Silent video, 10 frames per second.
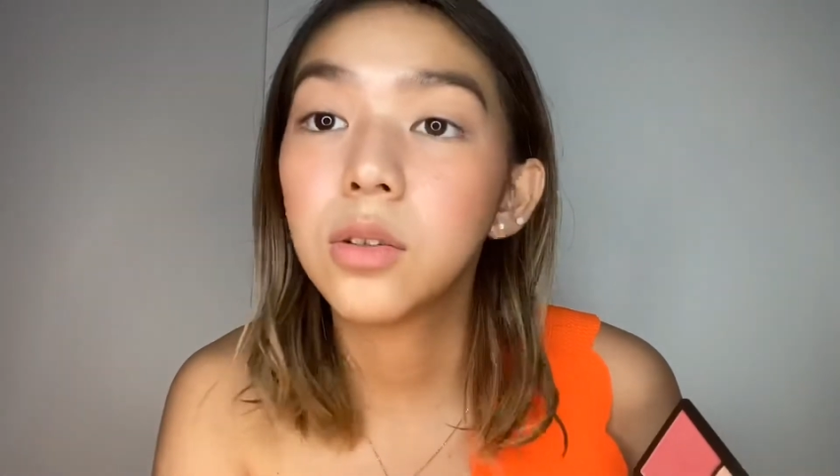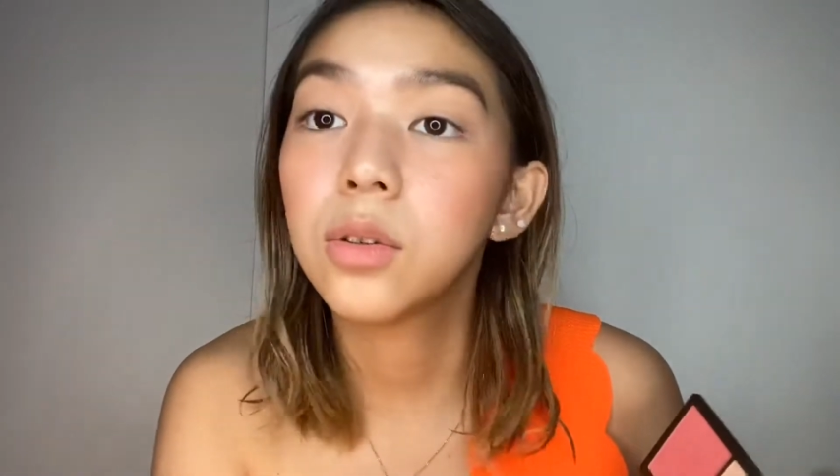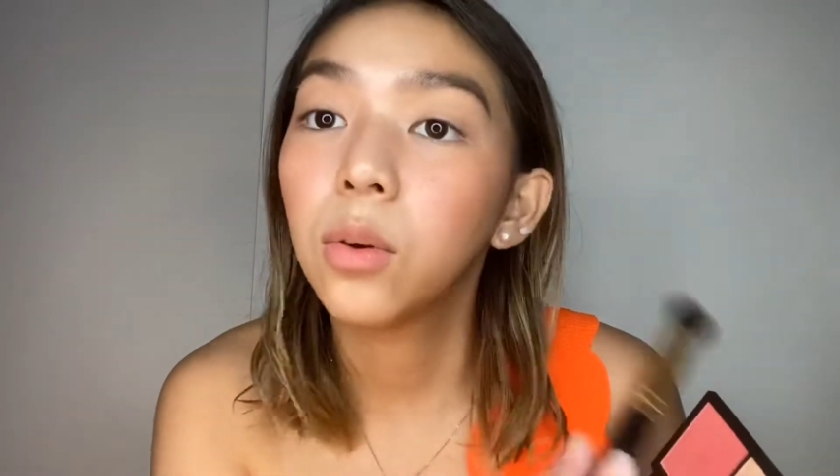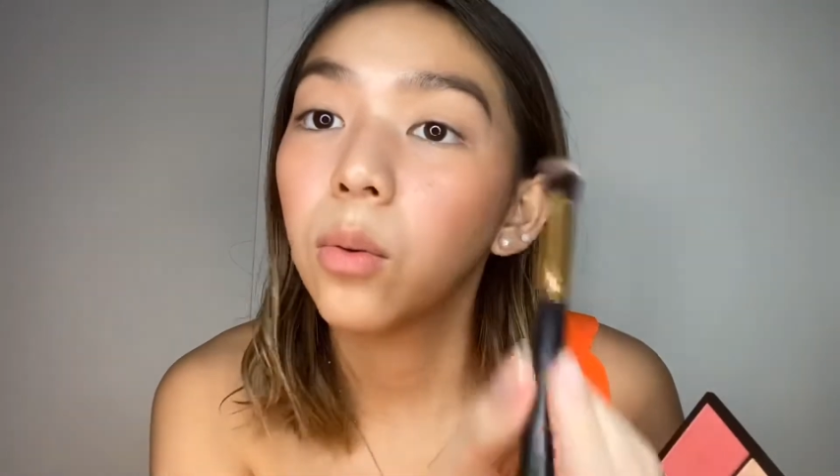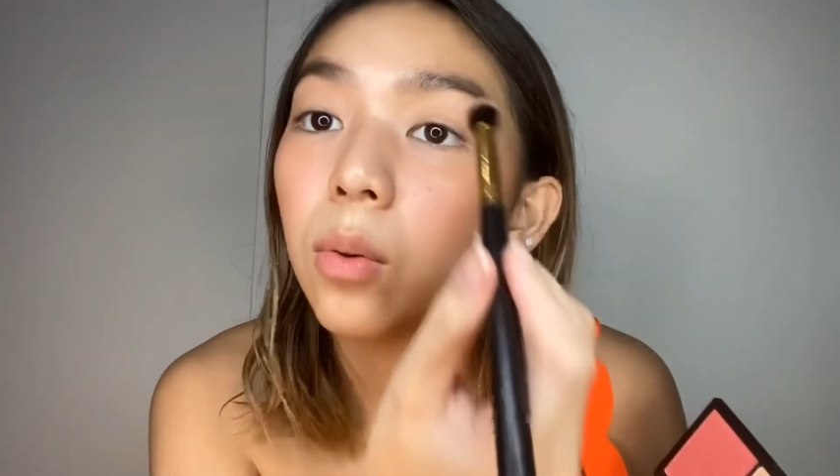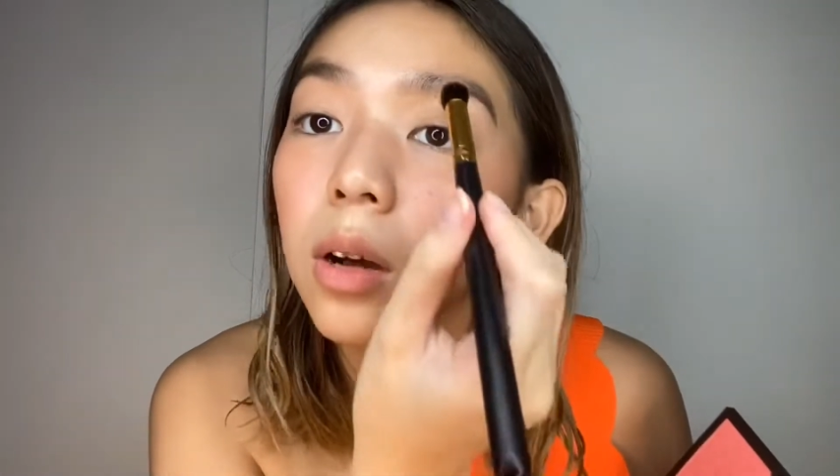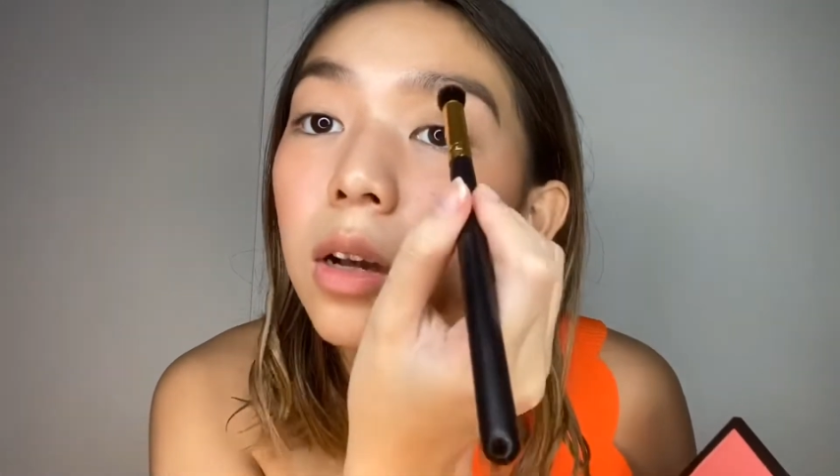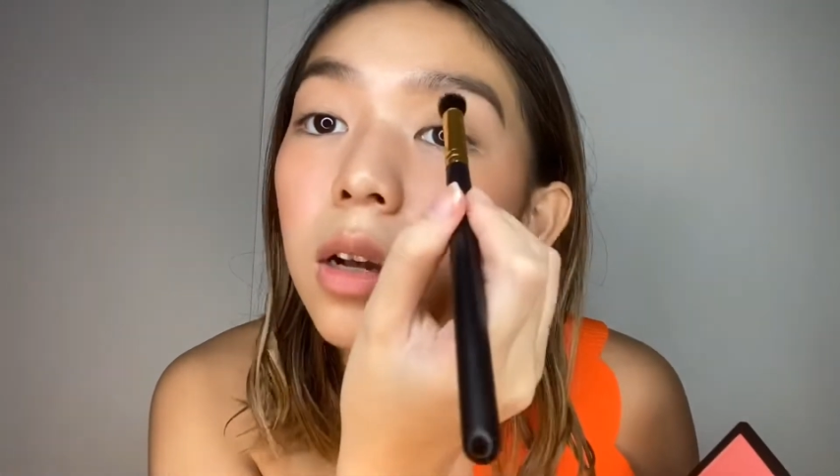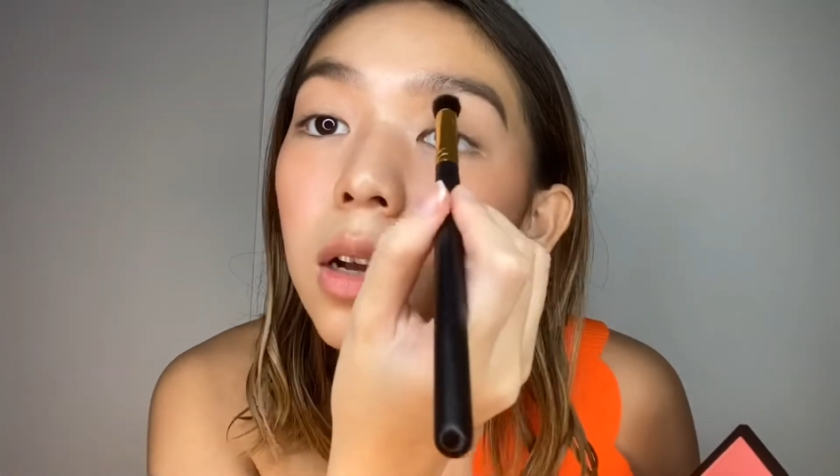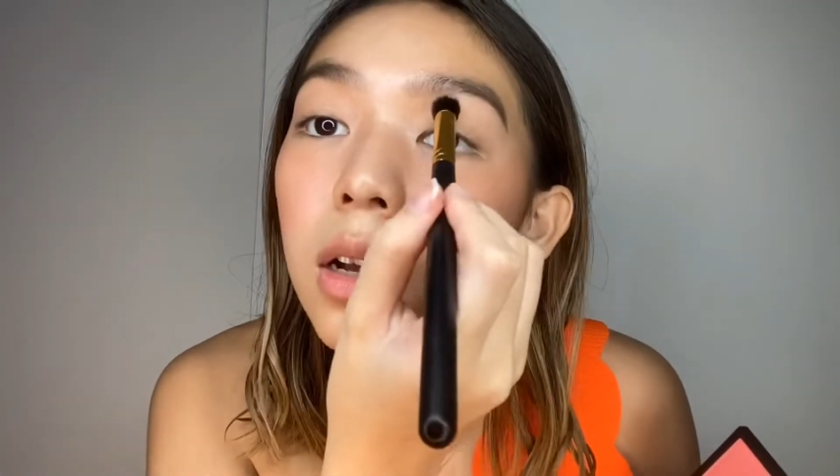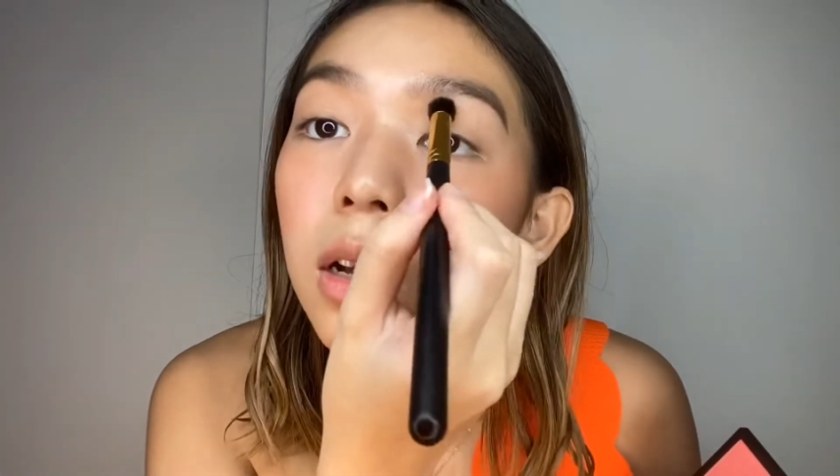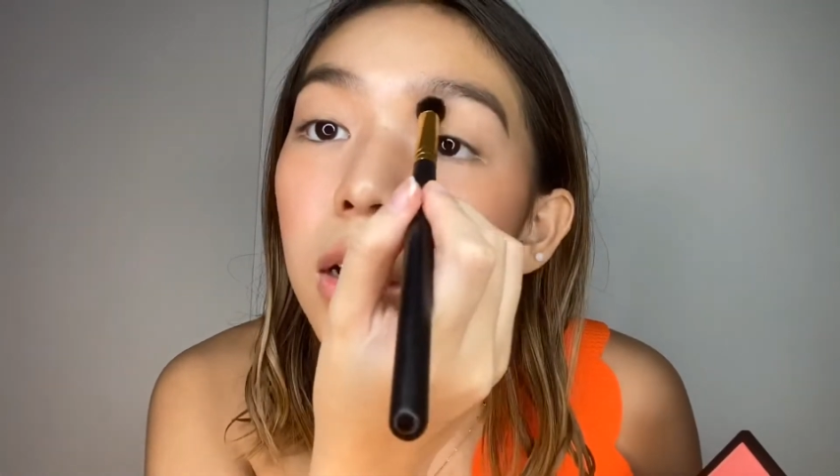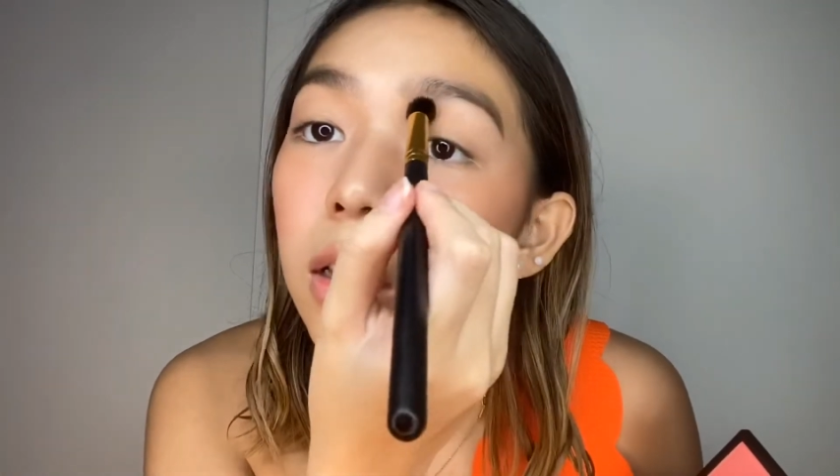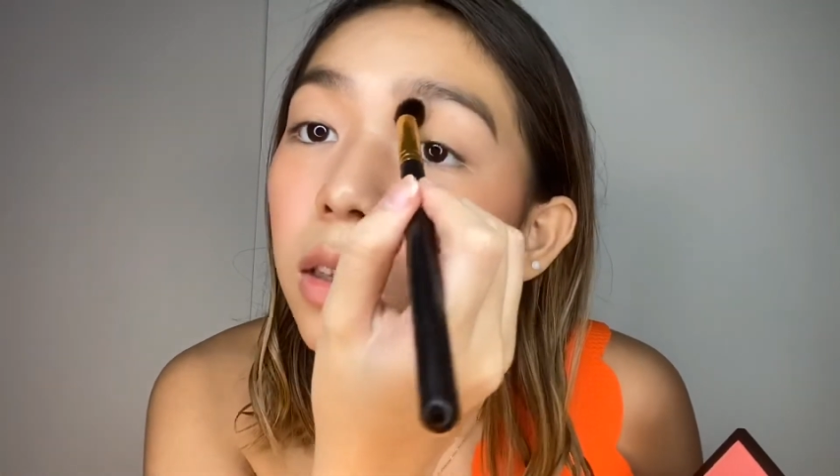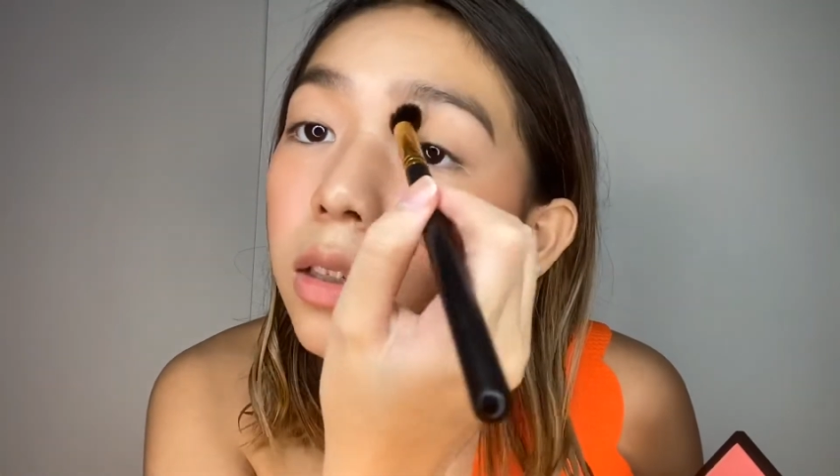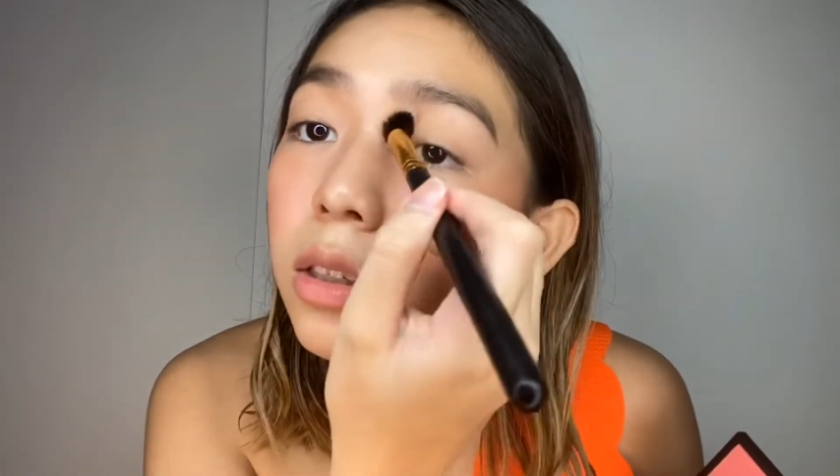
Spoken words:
So this